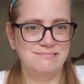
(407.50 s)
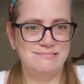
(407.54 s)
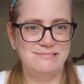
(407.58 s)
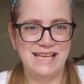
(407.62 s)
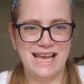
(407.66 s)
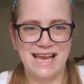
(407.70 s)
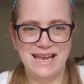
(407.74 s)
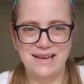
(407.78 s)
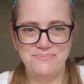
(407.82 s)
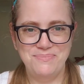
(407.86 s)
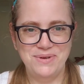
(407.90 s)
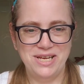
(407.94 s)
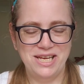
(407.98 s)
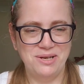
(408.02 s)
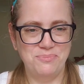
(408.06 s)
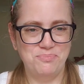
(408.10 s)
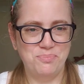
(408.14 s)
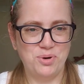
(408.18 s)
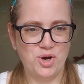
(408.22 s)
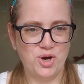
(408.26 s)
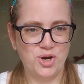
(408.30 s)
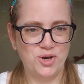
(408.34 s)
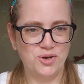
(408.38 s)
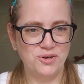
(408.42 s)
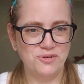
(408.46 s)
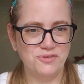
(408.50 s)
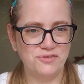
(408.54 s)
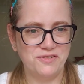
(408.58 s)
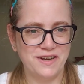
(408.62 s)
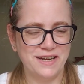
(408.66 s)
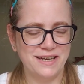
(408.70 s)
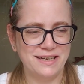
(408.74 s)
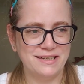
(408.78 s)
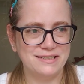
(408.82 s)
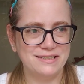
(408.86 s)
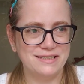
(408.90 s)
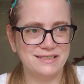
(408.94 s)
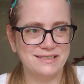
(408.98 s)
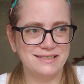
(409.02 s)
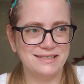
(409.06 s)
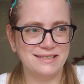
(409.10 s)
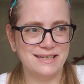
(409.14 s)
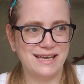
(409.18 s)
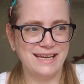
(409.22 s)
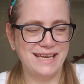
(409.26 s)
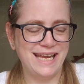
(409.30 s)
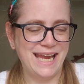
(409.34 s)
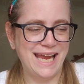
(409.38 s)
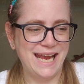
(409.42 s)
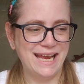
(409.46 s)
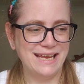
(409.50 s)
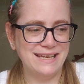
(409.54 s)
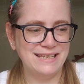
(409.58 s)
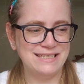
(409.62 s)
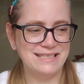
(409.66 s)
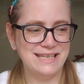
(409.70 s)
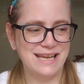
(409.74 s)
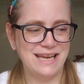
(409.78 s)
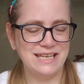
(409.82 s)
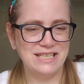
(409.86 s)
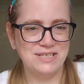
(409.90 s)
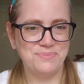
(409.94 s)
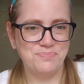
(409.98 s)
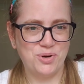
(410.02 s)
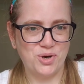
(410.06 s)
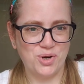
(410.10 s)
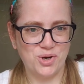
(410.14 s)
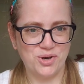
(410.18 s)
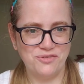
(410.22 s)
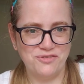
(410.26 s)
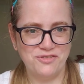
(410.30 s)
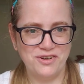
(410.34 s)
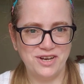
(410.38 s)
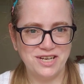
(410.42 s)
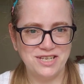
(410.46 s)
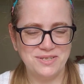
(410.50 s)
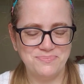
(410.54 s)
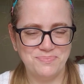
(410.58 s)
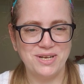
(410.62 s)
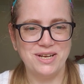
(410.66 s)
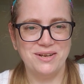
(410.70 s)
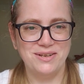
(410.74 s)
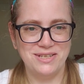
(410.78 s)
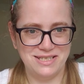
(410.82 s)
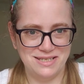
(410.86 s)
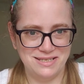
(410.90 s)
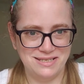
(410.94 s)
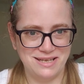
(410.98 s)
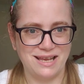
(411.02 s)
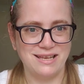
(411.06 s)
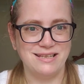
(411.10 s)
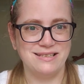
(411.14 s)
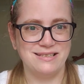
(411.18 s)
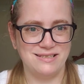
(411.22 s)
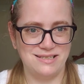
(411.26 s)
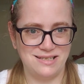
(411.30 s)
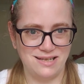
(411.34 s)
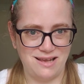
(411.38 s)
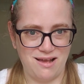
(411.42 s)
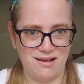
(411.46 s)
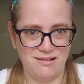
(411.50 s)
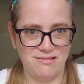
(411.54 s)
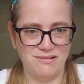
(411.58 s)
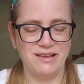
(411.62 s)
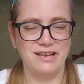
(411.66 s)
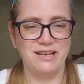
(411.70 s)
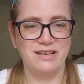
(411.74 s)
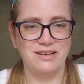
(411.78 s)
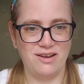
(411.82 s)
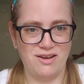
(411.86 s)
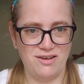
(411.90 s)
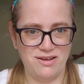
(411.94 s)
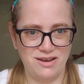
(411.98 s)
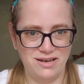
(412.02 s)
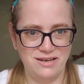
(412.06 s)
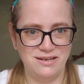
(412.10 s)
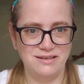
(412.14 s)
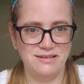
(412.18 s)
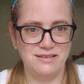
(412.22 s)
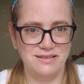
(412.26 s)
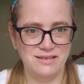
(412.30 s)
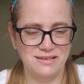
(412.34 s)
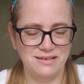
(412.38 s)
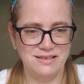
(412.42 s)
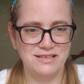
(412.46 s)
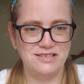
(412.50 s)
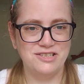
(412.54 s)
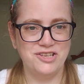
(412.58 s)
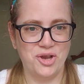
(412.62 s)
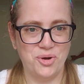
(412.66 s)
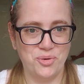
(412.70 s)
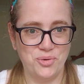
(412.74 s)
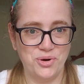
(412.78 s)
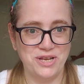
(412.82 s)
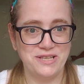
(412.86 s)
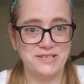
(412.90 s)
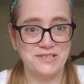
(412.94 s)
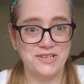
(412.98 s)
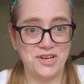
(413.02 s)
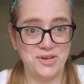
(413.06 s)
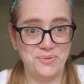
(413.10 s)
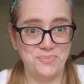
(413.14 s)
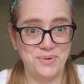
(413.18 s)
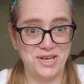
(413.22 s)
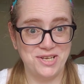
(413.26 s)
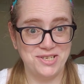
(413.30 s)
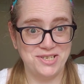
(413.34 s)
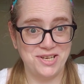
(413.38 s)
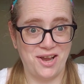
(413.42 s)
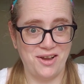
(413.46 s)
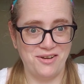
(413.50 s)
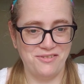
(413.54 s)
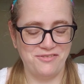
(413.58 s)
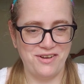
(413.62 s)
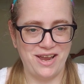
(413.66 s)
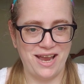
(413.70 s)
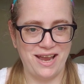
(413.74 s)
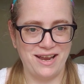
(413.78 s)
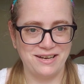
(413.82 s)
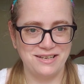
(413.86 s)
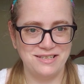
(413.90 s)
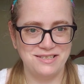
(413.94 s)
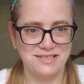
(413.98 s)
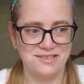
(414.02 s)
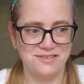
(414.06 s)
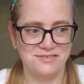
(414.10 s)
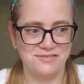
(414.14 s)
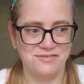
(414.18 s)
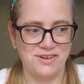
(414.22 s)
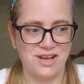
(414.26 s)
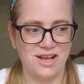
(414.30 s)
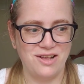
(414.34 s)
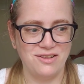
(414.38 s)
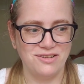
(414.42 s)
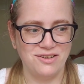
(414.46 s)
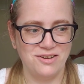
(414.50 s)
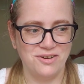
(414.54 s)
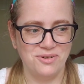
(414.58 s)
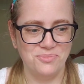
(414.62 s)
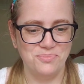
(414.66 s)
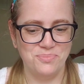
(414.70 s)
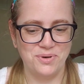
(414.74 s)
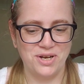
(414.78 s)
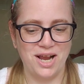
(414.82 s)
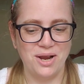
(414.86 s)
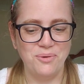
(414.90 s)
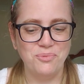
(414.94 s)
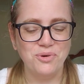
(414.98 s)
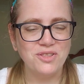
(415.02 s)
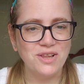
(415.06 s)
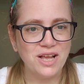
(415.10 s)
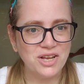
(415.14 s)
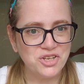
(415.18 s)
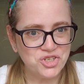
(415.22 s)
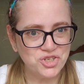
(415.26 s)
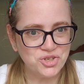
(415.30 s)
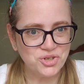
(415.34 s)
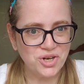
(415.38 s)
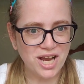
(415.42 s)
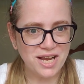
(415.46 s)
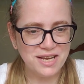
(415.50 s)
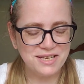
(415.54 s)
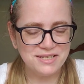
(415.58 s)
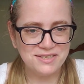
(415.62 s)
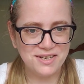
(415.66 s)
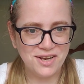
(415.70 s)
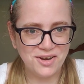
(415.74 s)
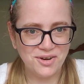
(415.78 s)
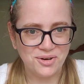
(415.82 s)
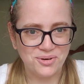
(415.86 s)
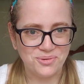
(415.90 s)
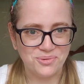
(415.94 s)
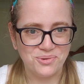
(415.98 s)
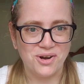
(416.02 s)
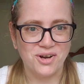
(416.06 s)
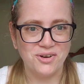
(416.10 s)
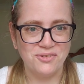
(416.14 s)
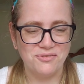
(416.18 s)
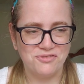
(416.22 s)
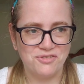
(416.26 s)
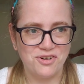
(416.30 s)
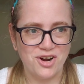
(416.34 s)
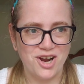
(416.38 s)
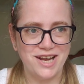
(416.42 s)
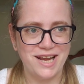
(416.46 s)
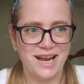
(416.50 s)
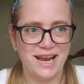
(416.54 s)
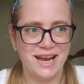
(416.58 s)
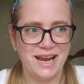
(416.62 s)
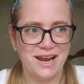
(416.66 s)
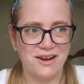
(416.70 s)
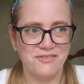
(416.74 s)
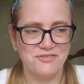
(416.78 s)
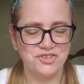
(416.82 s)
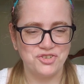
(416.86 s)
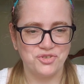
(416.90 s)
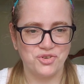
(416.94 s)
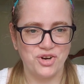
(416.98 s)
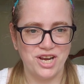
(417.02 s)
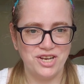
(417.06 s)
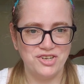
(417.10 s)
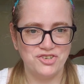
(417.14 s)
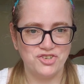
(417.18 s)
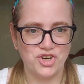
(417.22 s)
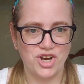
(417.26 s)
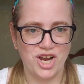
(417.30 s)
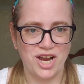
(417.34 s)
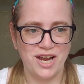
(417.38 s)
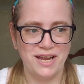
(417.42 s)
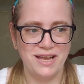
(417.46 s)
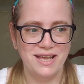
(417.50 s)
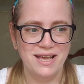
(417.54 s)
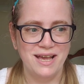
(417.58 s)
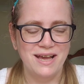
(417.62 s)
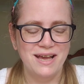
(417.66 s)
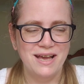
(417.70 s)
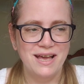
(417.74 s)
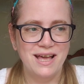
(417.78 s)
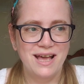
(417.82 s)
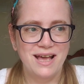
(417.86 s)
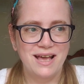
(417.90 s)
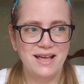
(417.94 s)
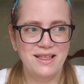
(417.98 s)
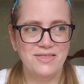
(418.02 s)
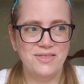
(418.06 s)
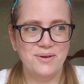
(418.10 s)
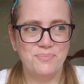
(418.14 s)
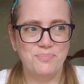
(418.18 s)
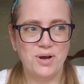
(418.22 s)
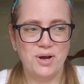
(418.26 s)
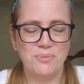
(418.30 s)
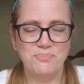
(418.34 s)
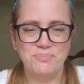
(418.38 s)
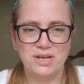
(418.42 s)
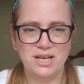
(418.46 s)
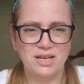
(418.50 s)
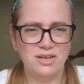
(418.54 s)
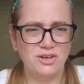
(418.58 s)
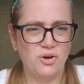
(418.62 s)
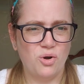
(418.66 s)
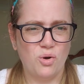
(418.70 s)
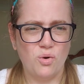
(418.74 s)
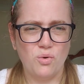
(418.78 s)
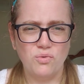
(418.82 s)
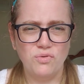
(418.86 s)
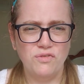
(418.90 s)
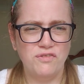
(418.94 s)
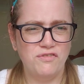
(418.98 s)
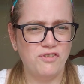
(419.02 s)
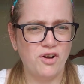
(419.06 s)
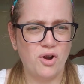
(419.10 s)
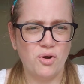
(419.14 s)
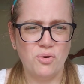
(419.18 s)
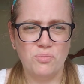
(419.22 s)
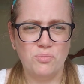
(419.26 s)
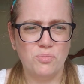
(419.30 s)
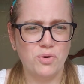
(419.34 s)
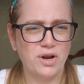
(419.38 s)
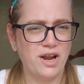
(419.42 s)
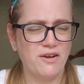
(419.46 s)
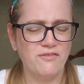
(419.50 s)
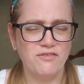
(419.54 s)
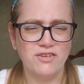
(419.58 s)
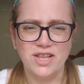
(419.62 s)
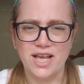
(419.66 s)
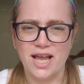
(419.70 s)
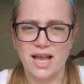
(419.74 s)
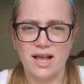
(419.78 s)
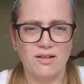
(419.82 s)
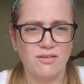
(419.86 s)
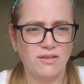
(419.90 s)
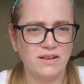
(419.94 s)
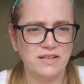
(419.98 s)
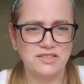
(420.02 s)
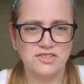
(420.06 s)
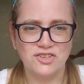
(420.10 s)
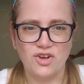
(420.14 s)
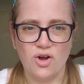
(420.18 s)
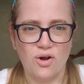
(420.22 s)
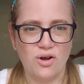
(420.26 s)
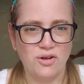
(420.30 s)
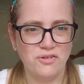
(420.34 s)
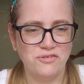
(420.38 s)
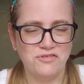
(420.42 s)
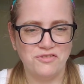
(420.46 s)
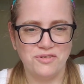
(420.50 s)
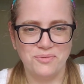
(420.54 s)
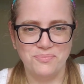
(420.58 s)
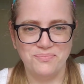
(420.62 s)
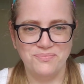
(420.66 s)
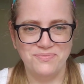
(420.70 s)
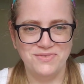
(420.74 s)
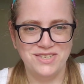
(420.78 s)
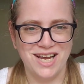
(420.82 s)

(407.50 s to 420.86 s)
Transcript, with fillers: 10 being perfect, I can't say it's perfect, but it's a solid 9. So it's going to be a tough act to follow. But I will let you guys know on Friday after I try the pumpkin cold foam, whatever the hell it's called from